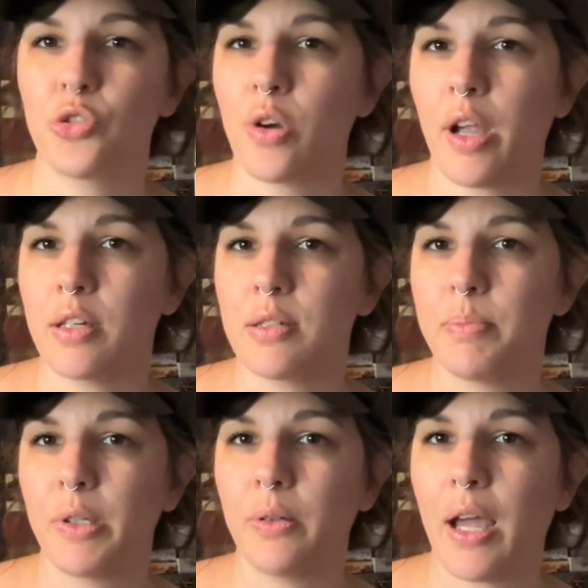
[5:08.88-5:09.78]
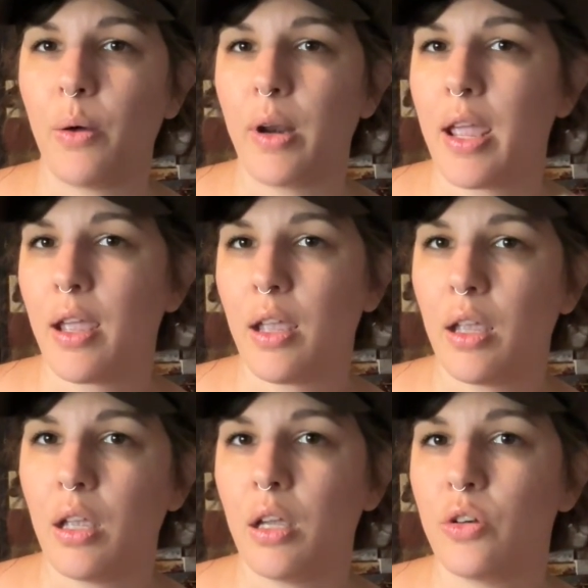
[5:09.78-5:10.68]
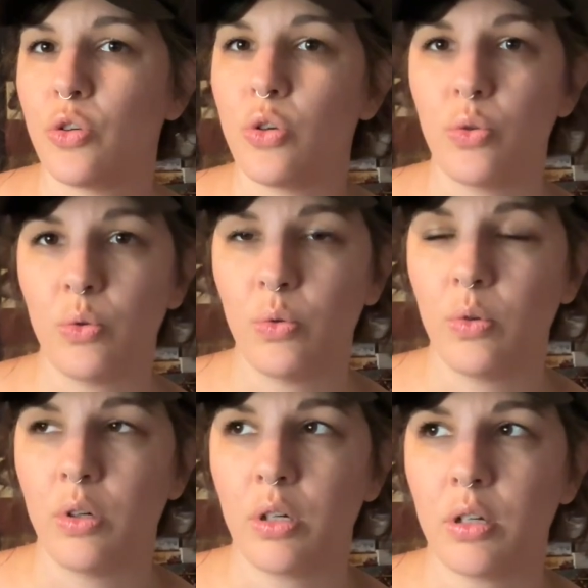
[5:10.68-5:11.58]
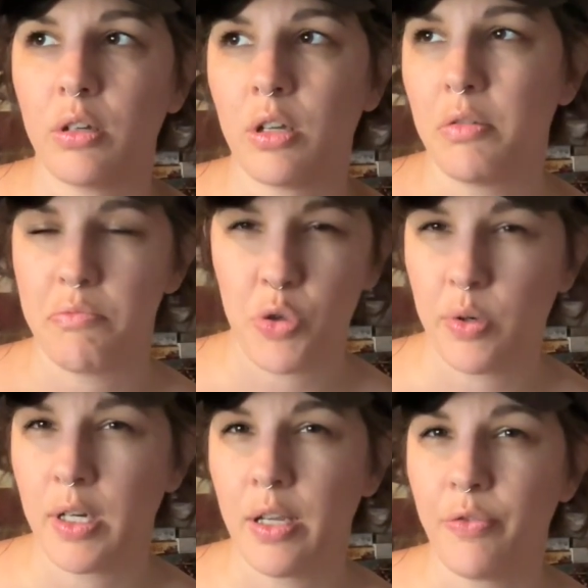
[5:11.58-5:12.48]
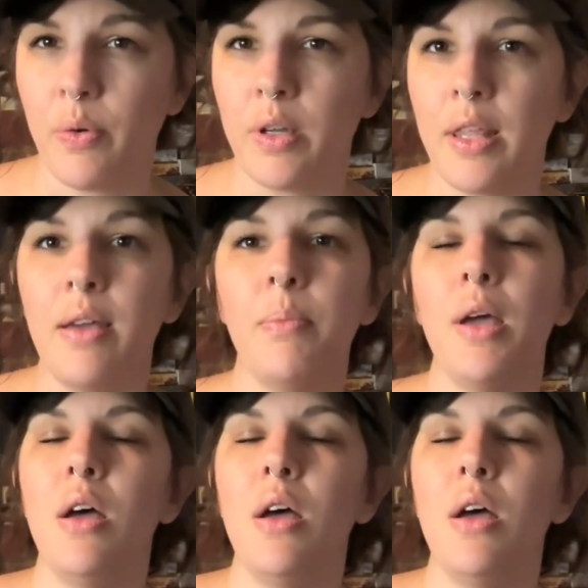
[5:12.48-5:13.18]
trying to build out a new community for them.